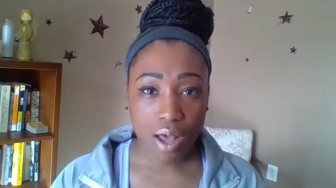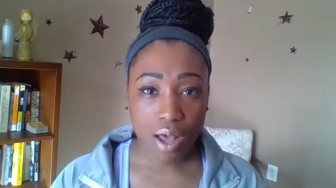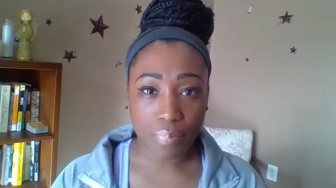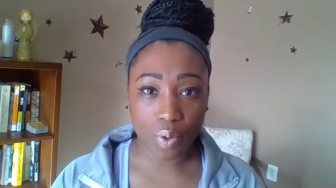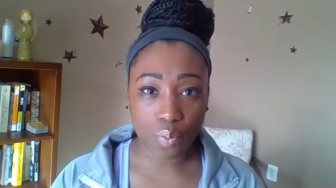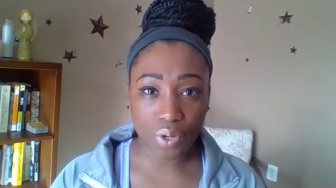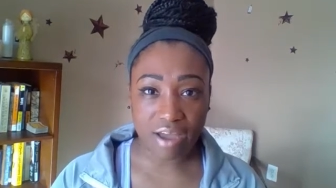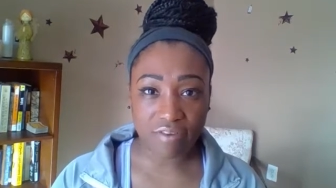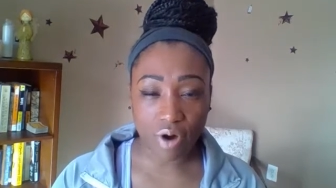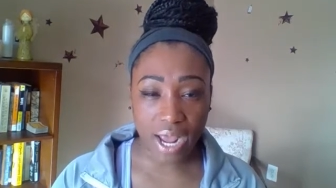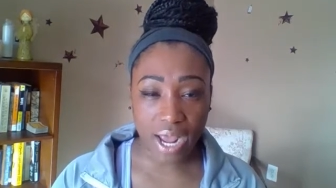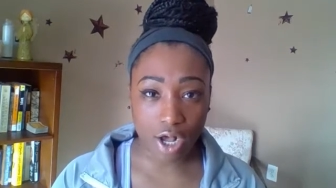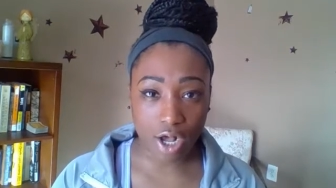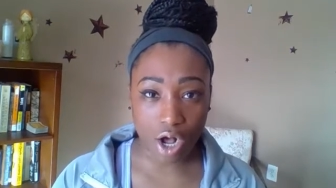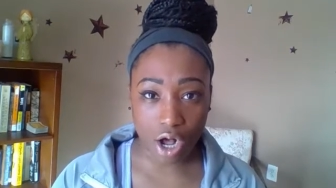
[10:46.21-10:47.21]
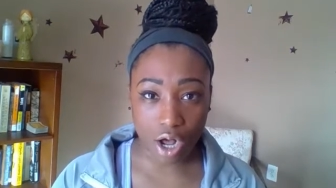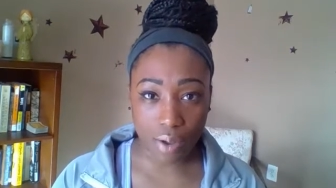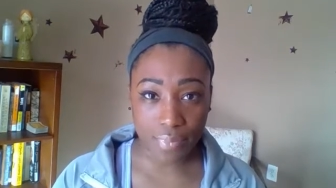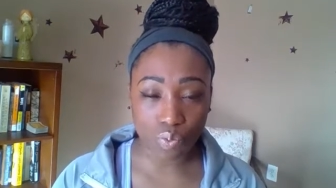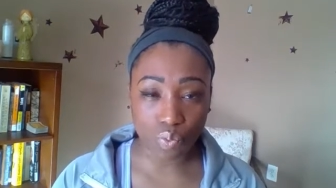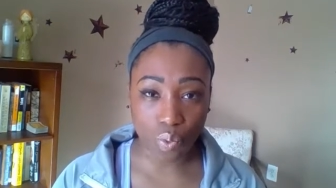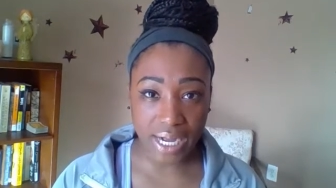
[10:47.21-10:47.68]
but whenever I
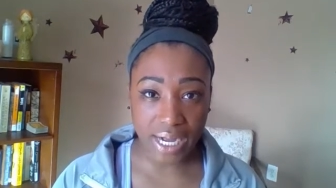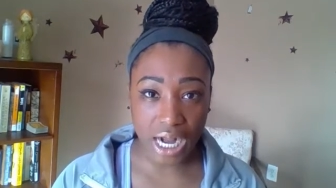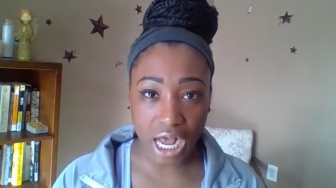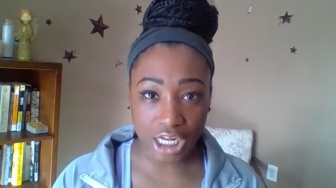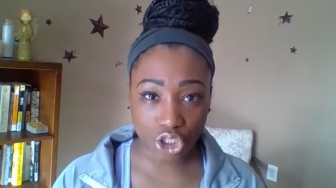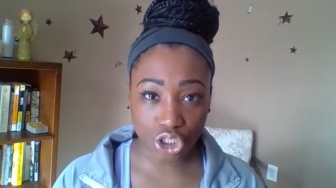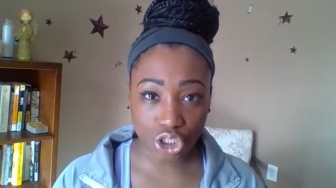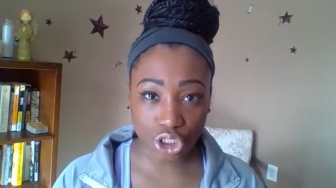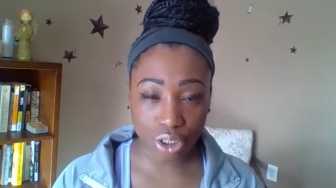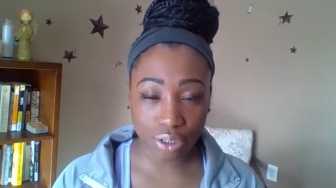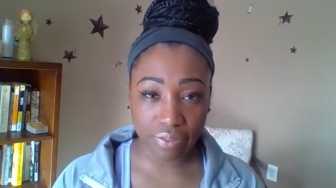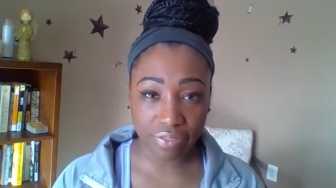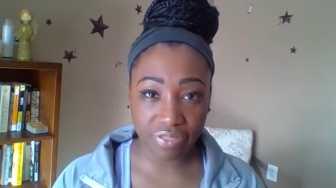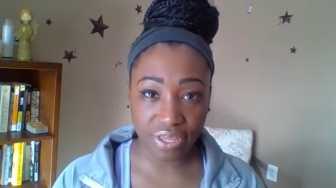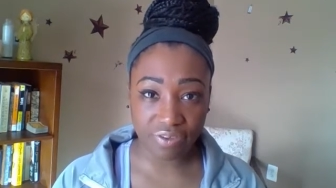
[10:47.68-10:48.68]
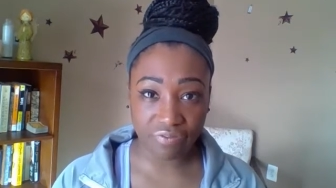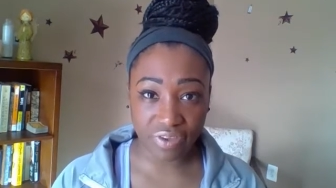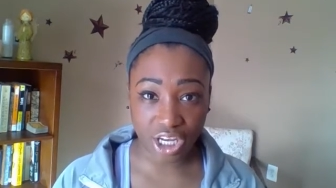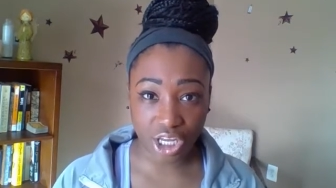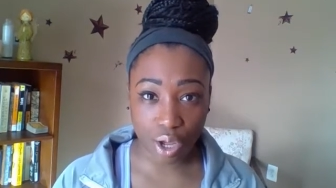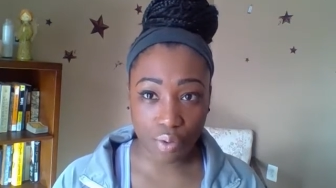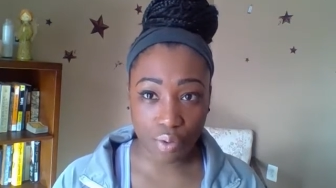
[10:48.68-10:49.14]
comment right under the
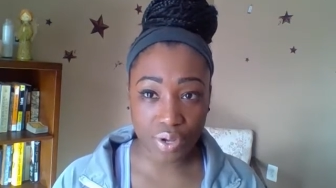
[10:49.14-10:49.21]
video,